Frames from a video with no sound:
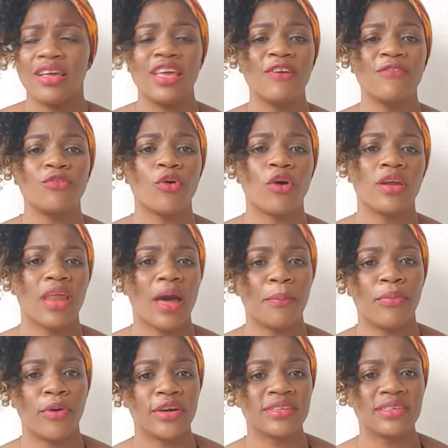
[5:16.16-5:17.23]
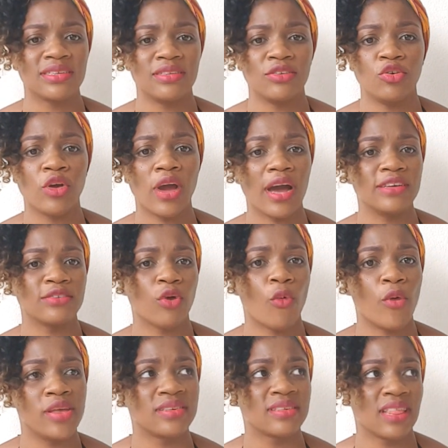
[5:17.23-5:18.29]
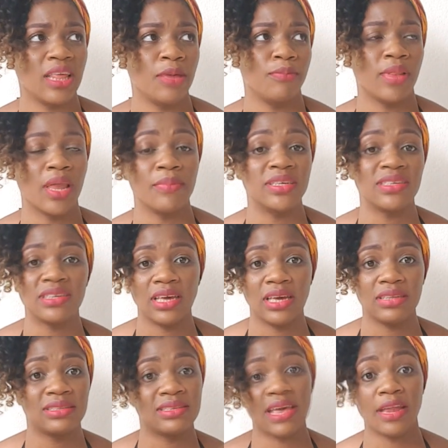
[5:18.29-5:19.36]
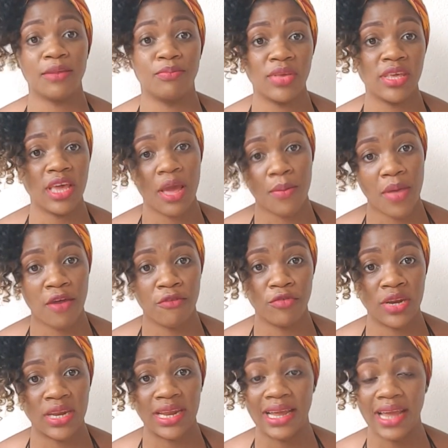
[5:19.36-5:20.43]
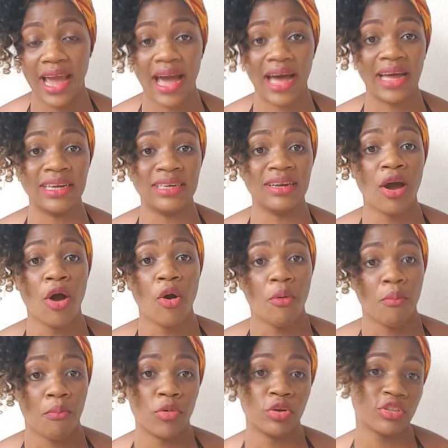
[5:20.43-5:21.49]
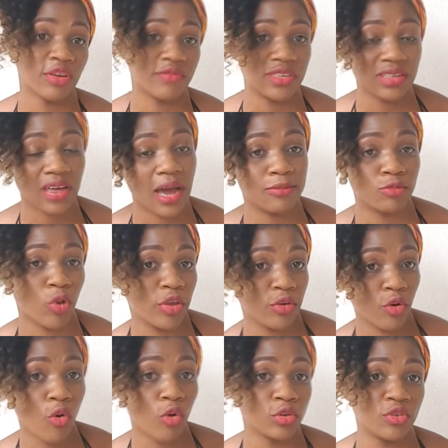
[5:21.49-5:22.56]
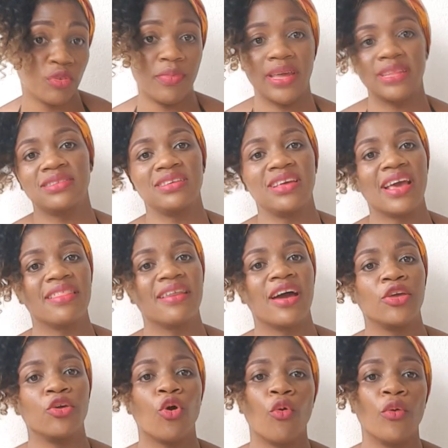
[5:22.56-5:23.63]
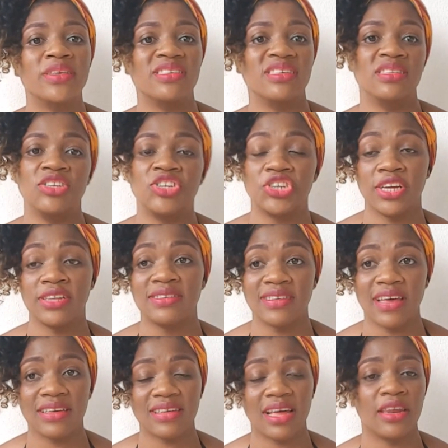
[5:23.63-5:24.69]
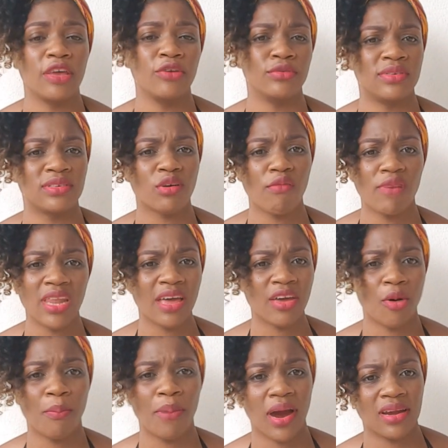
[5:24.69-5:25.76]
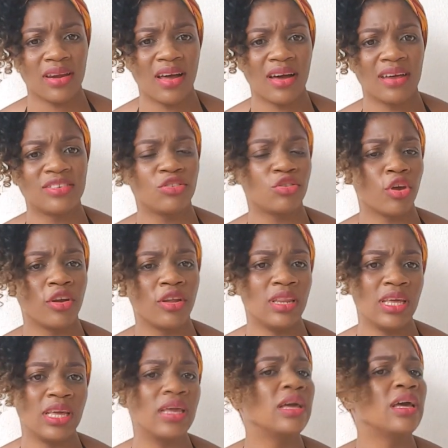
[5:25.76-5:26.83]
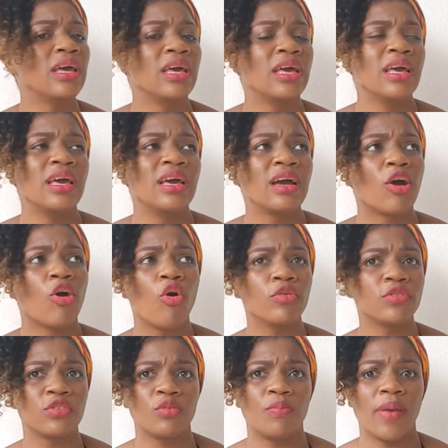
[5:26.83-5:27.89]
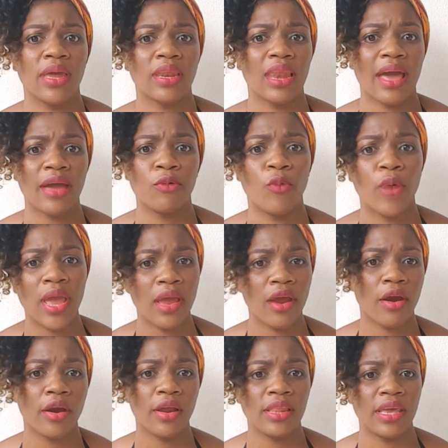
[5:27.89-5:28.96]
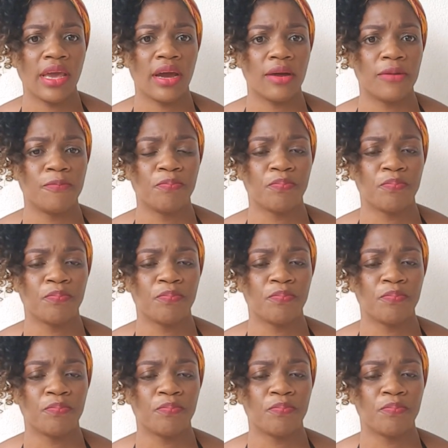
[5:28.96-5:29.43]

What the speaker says: if you are that person, you guys always sleep, let me say 10 p.m. every day, and most of the time when you go to bed together, you always initiate sex, and then you discover that your partner suddenly goes to bed like way earlier.